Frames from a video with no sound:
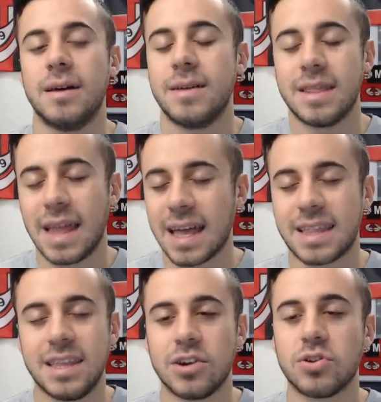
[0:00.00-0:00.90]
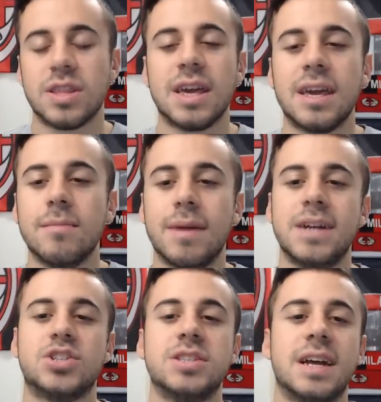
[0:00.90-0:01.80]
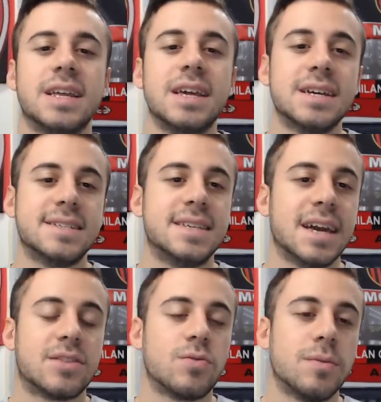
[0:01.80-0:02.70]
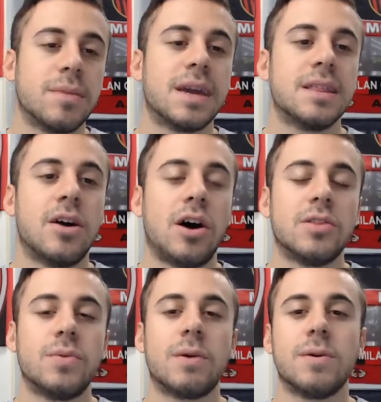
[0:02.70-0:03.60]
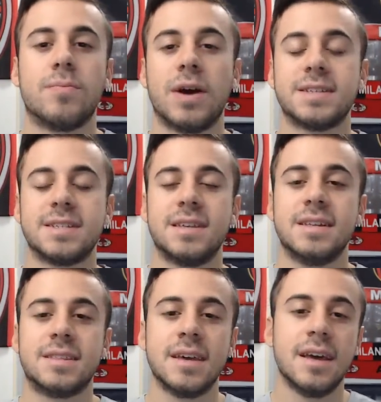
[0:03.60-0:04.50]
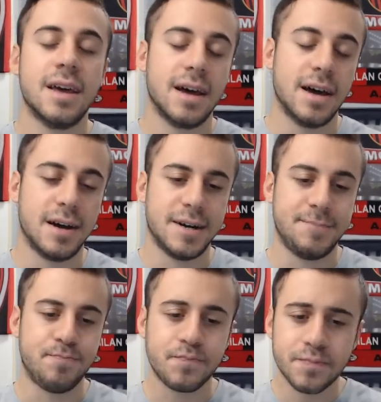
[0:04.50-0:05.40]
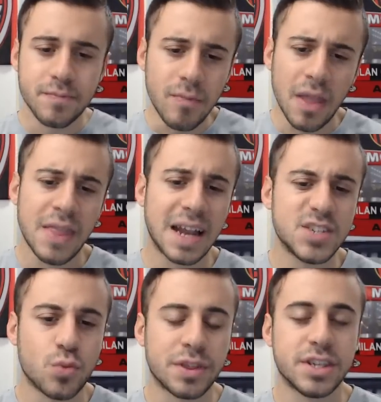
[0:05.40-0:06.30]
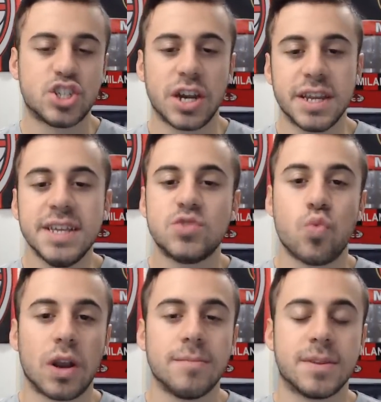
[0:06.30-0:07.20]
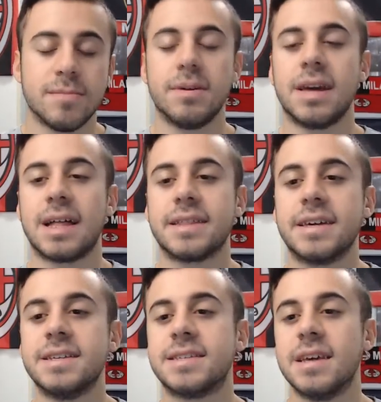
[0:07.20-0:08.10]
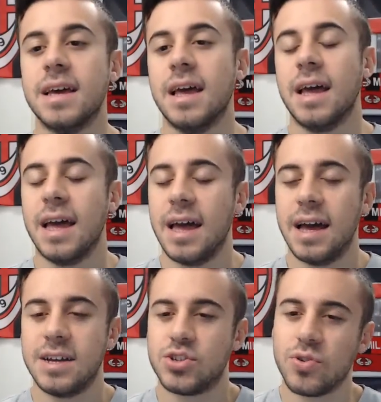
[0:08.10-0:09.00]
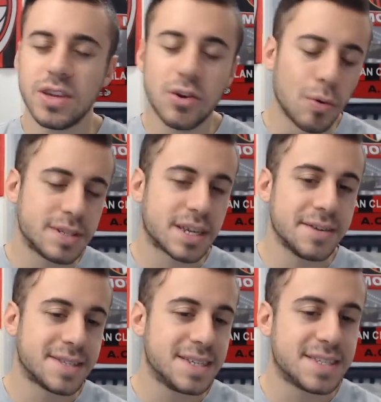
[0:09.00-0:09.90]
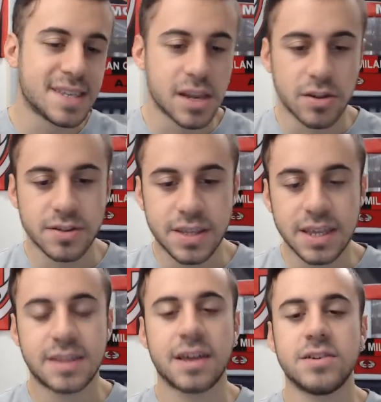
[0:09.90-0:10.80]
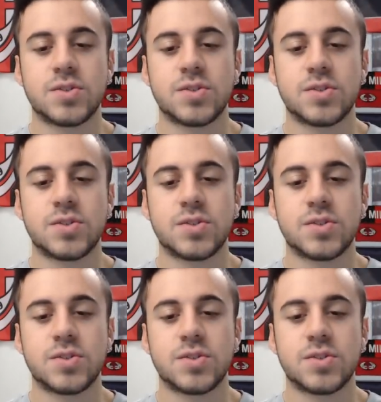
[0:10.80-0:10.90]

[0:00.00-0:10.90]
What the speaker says: Like the other day, he mentioned that he is yet to remain honorary president. That is what the Chinese want him to be, at least. So he always gives these little details